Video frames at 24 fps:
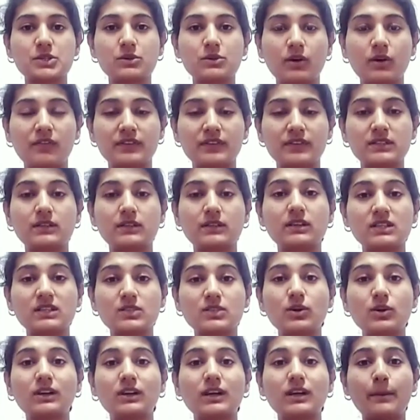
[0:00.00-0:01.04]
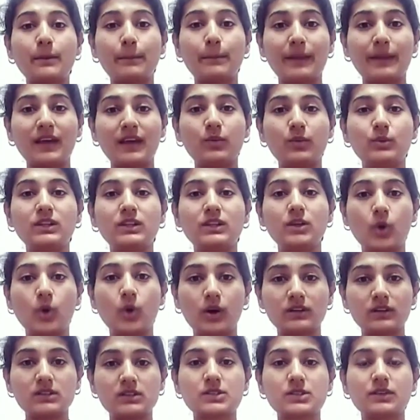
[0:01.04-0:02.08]
officer does not comply with the
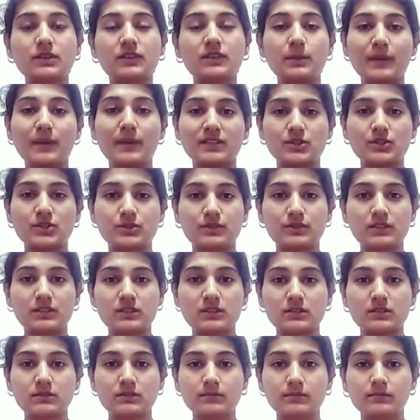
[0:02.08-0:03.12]
orders of the magistrate.